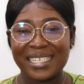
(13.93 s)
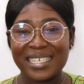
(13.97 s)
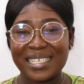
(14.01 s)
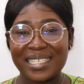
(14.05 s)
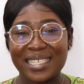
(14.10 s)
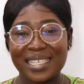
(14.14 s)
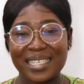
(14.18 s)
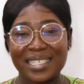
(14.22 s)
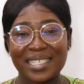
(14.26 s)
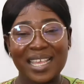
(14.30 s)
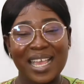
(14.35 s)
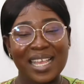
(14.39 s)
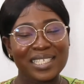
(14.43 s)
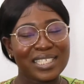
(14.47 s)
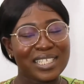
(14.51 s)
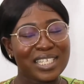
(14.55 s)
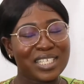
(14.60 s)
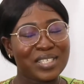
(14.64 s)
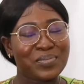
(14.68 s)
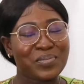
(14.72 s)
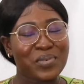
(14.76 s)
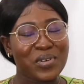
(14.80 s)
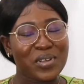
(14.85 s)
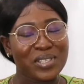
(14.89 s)
This discussion
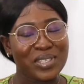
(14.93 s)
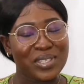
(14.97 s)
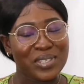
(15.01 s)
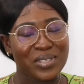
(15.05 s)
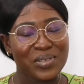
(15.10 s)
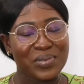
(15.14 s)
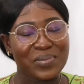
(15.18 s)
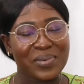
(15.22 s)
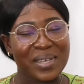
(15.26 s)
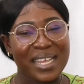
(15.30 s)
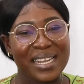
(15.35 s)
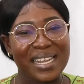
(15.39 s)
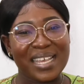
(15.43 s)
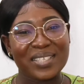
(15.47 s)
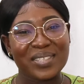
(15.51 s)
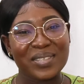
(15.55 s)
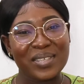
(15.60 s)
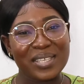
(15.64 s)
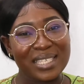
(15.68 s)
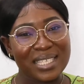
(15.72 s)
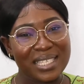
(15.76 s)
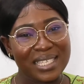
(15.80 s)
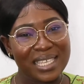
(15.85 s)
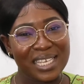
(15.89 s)
is brought to you by the
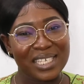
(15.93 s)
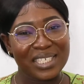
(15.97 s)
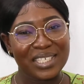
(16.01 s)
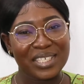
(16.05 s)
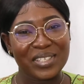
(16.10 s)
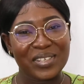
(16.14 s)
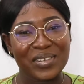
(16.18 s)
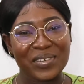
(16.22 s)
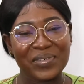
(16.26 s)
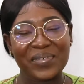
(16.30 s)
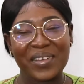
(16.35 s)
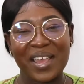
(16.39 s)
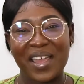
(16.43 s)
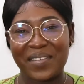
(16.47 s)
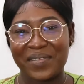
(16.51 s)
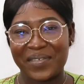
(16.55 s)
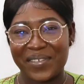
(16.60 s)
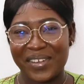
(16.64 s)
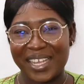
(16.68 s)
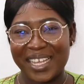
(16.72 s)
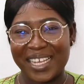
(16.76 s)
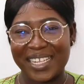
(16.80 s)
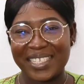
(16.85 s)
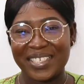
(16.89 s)
Association of
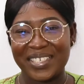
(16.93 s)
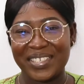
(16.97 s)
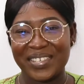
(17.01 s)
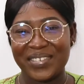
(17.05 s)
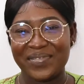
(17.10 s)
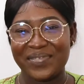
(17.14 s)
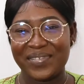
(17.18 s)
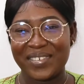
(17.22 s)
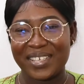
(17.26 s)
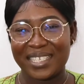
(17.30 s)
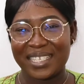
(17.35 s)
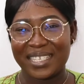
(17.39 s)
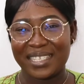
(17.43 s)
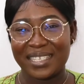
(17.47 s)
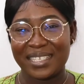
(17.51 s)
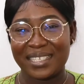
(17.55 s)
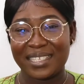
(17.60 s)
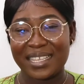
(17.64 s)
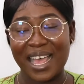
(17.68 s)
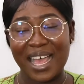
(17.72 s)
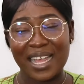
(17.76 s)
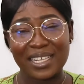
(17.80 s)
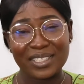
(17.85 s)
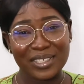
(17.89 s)
African
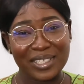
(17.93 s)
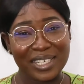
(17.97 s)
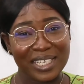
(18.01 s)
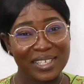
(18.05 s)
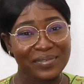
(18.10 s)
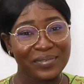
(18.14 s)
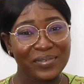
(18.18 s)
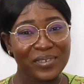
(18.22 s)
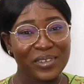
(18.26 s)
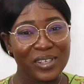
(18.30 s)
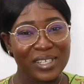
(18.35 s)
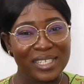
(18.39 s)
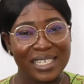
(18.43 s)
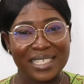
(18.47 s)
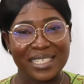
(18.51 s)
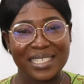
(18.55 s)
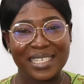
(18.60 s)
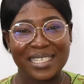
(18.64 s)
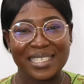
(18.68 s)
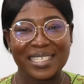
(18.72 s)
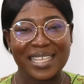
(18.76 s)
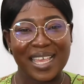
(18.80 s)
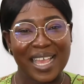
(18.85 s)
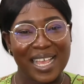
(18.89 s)
Universities, and you can follow this
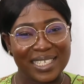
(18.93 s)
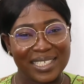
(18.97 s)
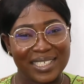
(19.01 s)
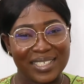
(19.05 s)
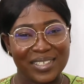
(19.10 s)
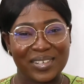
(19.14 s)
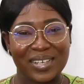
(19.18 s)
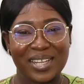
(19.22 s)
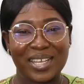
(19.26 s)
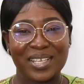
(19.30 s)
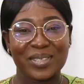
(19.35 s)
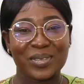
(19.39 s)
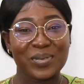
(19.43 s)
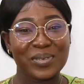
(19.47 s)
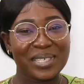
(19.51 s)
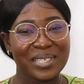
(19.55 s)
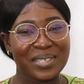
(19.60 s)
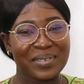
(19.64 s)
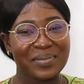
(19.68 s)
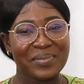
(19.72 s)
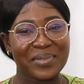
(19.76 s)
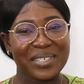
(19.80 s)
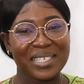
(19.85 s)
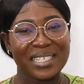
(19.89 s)
discussion on our
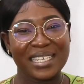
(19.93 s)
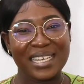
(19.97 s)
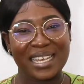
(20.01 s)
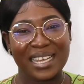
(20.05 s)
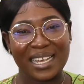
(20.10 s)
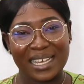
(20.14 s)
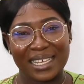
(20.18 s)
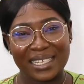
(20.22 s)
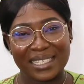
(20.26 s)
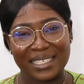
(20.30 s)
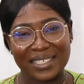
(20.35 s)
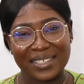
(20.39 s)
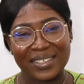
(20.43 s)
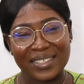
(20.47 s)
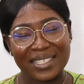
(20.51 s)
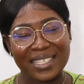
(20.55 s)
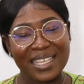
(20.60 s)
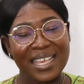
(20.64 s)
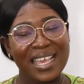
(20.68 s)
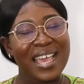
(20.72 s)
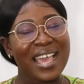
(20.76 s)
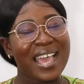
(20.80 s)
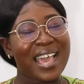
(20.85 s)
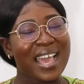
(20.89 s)
social media handles
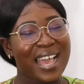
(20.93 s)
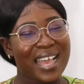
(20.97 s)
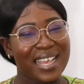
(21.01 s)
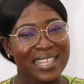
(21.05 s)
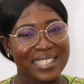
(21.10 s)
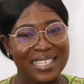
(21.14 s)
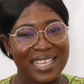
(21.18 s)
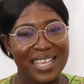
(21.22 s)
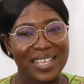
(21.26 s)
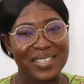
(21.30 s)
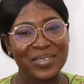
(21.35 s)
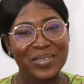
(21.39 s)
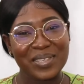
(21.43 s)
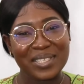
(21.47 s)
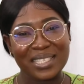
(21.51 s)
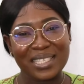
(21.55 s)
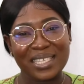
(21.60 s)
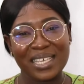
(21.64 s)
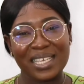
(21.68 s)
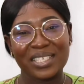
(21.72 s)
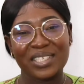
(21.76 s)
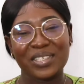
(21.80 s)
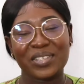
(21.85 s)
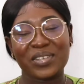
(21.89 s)
at
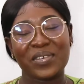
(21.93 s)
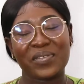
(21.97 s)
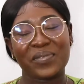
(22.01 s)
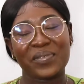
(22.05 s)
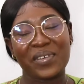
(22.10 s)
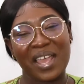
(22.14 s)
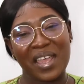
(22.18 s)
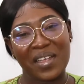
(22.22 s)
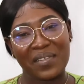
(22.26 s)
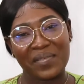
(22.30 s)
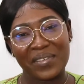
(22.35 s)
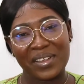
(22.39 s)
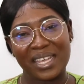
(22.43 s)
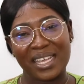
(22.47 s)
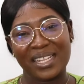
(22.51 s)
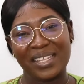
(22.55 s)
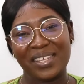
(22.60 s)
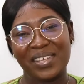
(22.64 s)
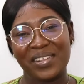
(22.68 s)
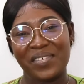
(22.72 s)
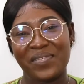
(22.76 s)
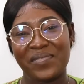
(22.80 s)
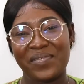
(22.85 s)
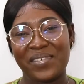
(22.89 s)
Association of
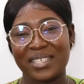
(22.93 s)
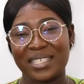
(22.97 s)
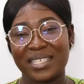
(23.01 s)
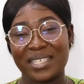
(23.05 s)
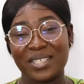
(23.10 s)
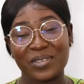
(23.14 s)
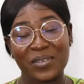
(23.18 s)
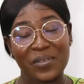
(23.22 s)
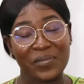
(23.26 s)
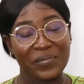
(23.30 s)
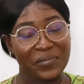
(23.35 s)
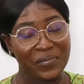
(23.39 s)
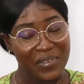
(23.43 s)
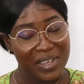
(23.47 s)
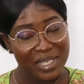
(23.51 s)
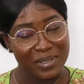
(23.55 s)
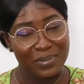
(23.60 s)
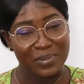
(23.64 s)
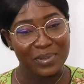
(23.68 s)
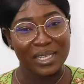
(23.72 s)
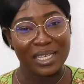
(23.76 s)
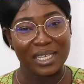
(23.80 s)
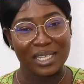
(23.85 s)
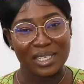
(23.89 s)
African Universities on
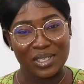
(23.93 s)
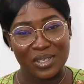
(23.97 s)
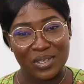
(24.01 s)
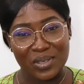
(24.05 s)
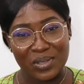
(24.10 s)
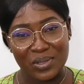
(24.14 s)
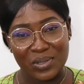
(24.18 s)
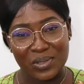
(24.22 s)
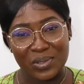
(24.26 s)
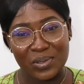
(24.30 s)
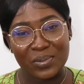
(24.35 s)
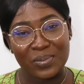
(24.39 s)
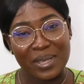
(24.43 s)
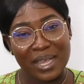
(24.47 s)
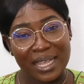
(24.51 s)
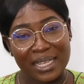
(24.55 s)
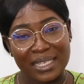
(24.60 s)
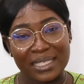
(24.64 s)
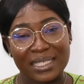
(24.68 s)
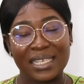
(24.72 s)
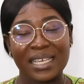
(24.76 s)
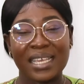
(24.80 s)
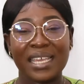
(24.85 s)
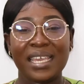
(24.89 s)
Facebook and YouTube,
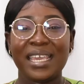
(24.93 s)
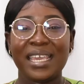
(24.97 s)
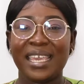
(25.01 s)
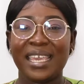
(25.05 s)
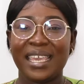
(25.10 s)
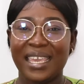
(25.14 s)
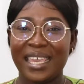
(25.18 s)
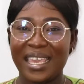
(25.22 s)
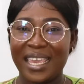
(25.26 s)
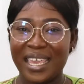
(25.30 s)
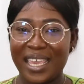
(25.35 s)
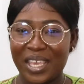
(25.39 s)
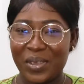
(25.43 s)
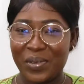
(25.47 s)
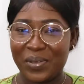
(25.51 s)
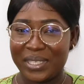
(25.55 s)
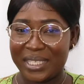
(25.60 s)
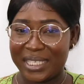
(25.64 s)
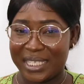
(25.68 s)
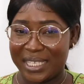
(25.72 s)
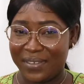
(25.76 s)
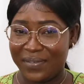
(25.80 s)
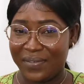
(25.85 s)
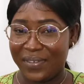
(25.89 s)
and A A U
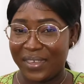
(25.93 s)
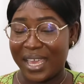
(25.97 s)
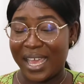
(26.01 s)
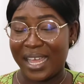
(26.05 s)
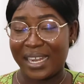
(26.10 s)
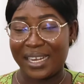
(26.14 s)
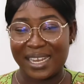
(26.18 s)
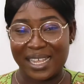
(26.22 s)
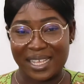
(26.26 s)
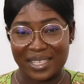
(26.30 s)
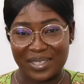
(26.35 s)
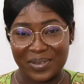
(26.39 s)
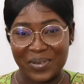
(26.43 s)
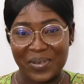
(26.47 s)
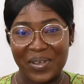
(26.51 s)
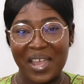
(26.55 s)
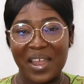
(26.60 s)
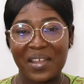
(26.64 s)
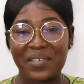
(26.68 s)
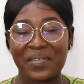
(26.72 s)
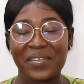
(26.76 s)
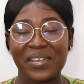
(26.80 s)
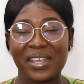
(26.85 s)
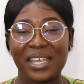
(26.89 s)
T V underscore
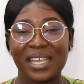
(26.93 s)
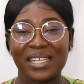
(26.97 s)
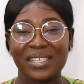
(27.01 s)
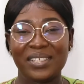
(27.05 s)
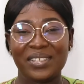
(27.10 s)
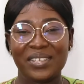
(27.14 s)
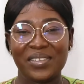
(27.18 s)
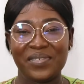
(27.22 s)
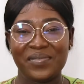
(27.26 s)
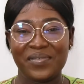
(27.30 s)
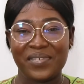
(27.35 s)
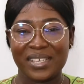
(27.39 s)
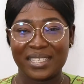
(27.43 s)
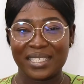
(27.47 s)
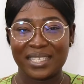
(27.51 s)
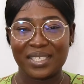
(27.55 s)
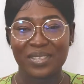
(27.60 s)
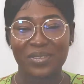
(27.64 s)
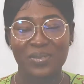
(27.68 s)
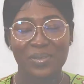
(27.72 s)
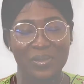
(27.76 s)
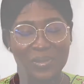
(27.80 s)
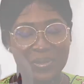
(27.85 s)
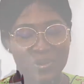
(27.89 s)
African Universities on